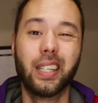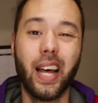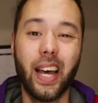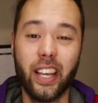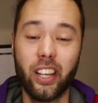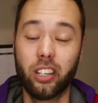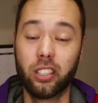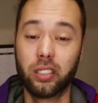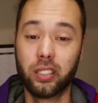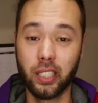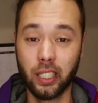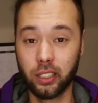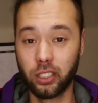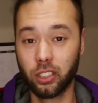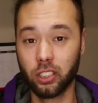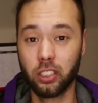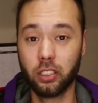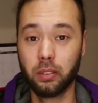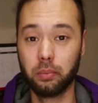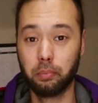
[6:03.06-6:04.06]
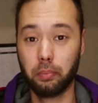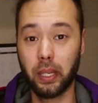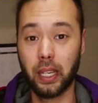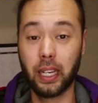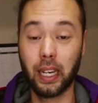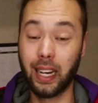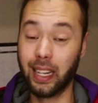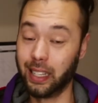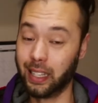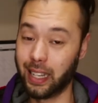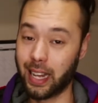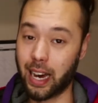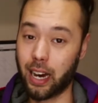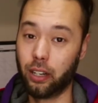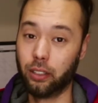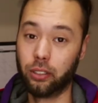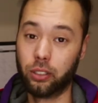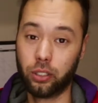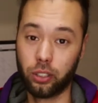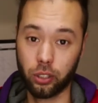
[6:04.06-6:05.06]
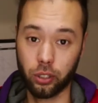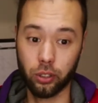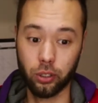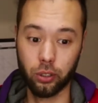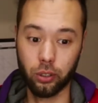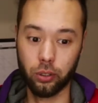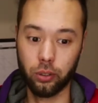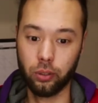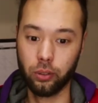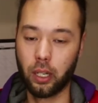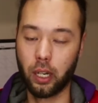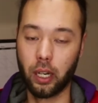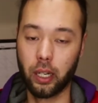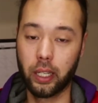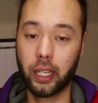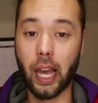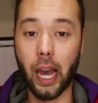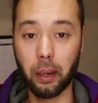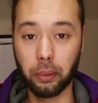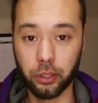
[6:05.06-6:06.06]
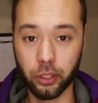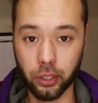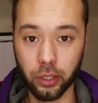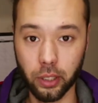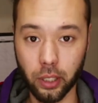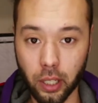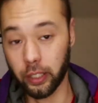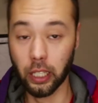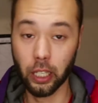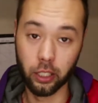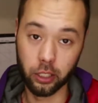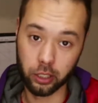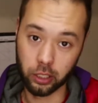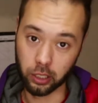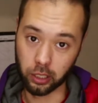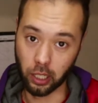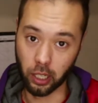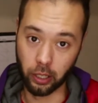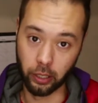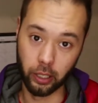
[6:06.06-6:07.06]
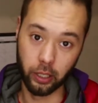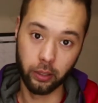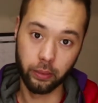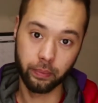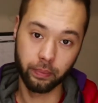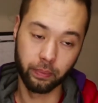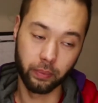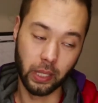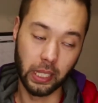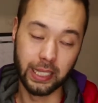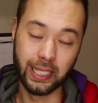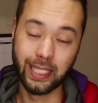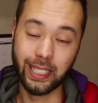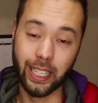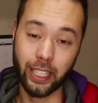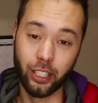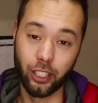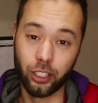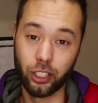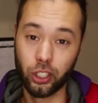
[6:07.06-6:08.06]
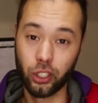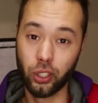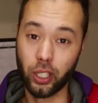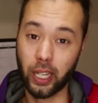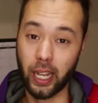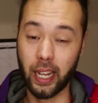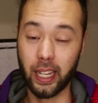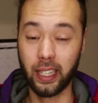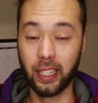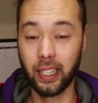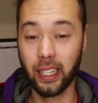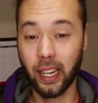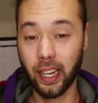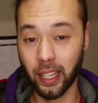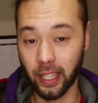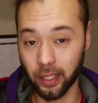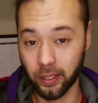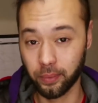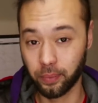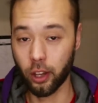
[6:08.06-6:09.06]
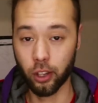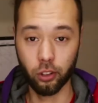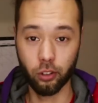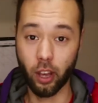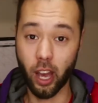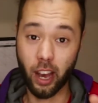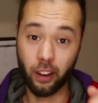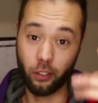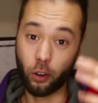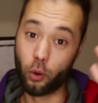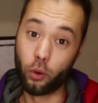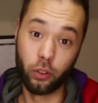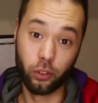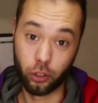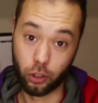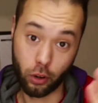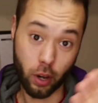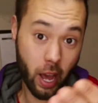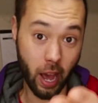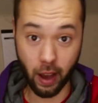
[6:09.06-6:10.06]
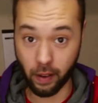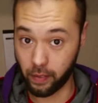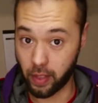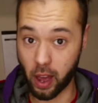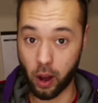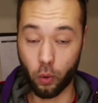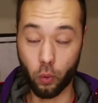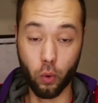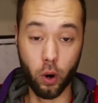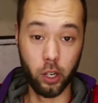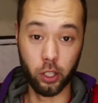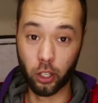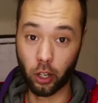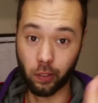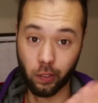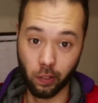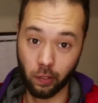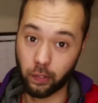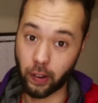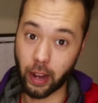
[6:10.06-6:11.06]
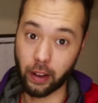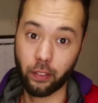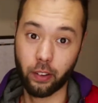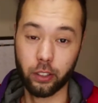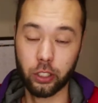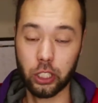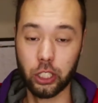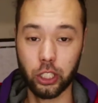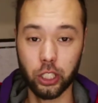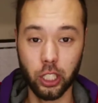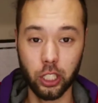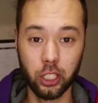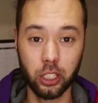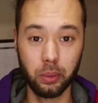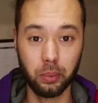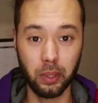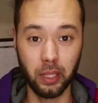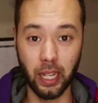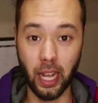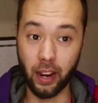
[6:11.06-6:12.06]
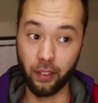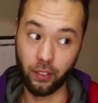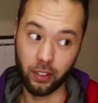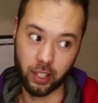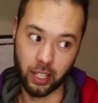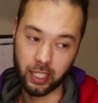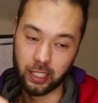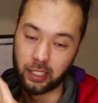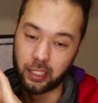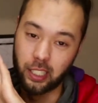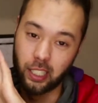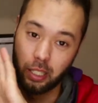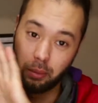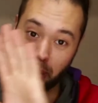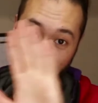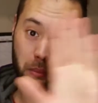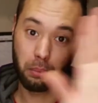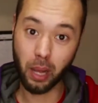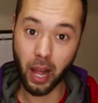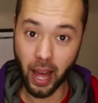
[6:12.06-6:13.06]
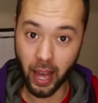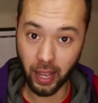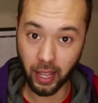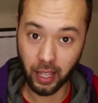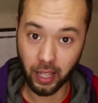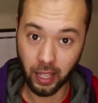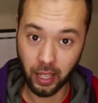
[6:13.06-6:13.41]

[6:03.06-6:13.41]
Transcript: light your sensor is being allowed to capture. Another scenario, let's say you're shooting at night. You have that 1/500 shutter speed. Everything's gonna be black